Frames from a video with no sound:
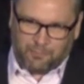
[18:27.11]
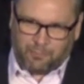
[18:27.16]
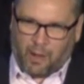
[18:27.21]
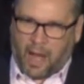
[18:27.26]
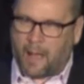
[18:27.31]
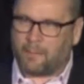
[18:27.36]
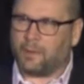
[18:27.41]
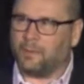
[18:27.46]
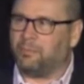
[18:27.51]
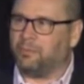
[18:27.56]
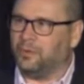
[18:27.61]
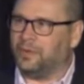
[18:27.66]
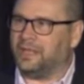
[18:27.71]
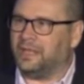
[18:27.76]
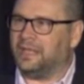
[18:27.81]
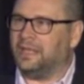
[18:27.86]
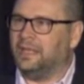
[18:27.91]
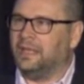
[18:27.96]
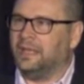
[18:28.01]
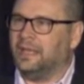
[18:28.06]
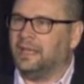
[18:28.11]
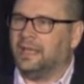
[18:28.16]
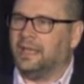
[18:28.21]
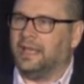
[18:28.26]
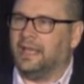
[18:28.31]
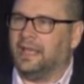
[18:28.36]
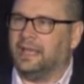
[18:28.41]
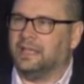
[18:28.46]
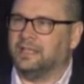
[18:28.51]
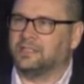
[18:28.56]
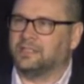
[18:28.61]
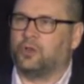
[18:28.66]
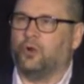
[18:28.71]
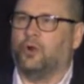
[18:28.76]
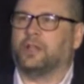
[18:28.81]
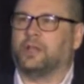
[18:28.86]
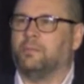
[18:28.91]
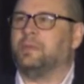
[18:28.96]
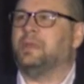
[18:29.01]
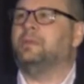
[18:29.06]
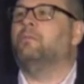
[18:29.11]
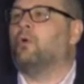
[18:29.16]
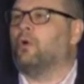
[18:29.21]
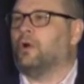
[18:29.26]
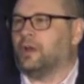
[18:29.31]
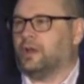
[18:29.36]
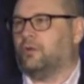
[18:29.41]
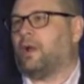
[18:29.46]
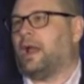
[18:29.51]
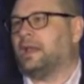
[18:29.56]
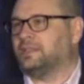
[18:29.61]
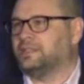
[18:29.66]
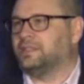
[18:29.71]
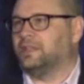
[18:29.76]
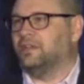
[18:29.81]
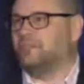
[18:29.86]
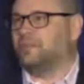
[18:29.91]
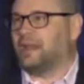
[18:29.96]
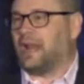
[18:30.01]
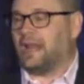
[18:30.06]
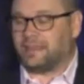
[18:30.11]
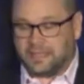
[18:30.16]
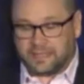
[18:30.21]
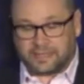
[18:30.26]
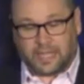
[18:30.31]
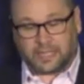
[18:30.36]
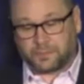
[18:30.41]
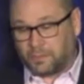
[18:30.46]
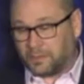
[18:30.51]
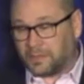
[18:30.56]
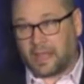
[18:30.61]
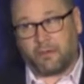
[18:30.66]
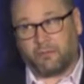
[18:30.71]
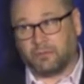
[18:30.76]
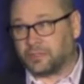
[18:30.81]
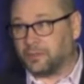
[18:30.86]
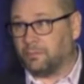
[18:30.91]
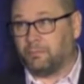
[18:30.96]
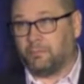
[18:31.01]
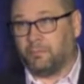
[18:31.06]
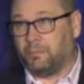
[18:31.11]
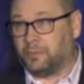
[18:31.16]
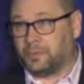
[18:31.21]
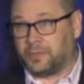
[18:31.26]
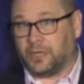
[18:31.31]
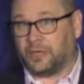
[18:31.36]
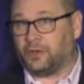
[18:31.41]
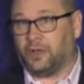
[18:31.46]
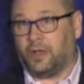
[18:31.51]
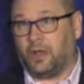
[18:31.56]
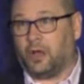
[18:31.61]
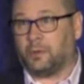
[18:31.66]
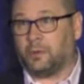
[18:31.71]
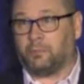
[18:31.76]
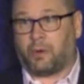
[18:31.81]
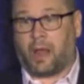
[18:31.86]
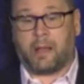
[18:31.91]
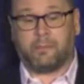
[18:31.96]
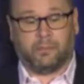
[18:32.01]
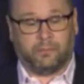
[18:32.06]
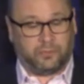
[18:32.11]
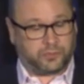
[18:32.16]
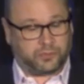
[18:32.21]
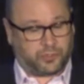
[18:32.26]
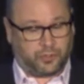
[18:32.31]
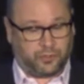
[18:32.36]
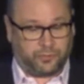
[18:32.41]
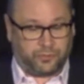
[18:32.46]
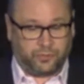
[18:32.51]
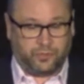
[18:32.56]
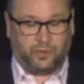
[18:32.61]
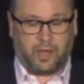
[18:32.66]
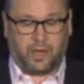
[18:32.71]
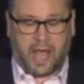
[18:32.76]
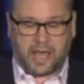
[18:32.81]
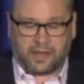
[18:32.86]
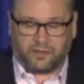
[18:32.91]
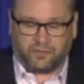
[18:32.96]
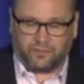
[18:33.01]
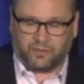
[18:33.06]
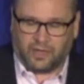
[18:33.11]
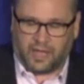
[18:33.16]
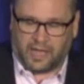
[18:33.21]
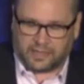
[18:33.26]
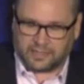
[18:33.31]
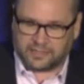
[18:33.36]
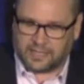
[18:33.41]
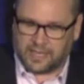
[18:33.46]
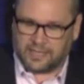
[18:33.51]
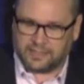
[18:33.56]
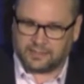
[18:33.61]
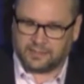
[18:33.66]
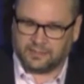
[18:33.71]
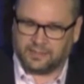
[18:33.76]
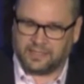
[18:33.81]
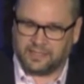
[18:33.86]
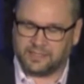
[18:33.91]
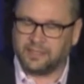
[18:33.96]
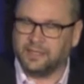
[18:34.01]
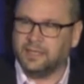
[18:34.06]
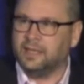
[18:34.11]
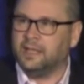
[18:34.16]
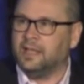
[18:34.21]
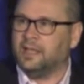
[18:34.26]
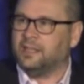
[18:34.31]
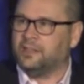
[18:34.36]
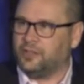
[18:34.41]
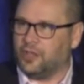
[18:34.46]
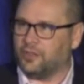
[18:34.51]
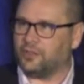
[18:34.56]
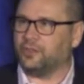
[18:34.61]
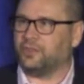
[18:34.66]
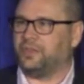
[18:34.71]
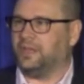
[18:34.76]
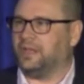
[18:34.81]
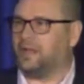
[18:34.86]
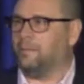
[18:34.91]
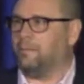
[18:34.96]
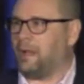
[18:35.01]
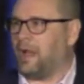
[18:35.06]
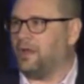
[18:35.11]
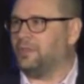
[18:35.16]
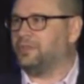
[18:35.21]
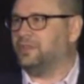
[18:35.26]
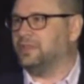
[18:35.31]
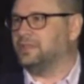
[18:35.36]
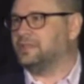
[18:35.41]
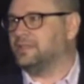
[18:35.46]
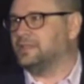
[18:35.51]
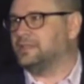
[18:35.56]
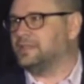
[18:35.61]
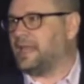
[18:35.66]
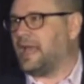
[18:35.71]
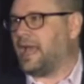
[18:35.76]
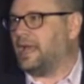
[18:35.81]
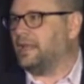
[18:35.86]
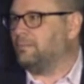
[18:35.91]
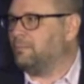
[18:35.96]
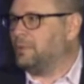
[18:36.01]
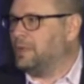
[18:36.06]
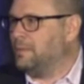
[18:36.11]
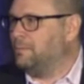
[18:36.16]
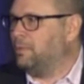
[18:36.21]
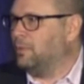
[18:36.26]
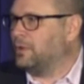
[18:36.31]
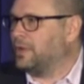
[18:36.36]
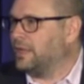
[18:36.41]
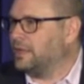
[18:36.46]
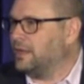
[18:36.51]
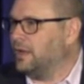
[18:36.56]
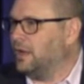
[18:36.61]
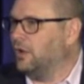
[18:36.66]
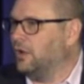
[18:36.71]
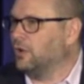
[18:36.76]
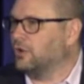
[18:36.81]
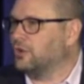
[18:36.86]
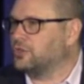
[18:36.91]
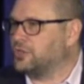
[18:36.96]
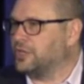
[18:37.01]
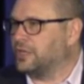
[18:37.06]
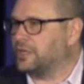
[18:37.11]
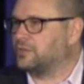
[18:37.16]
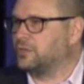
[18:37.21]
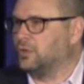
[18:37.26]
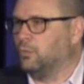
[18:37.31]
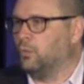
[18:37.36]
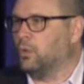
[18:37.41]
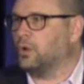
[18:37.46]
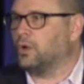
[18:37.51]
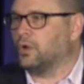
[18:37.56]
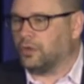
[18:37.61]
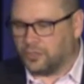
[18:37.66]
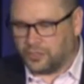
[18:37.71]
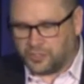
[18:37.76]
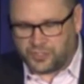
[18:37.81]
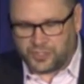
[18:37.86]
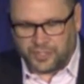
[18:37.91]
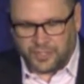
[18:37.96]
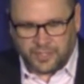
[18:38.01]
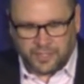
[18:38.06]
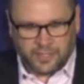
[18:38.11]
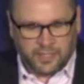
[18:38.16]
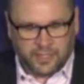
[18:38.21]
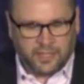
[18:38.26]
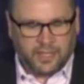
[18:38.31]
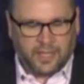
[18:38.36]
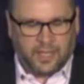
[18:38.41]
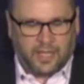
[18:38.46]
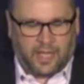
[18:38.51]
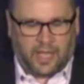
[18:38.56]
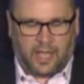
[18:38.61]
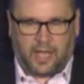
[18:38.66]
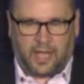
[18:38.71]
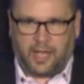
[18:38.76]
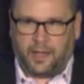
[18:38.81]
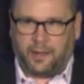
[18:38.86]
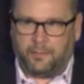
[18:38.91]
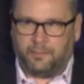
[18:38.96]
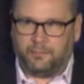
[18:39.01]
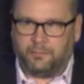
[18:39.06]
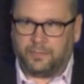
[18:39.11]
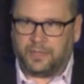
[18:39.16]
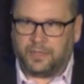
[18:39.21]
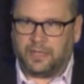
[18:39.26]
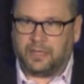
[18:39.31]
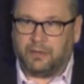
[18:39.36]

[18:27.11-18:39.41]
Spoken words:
probably is going to be more aggressive. And I think that was a particularly hard problem and churned through a lot of test leads. The other thing about this is that people get allergic to words, and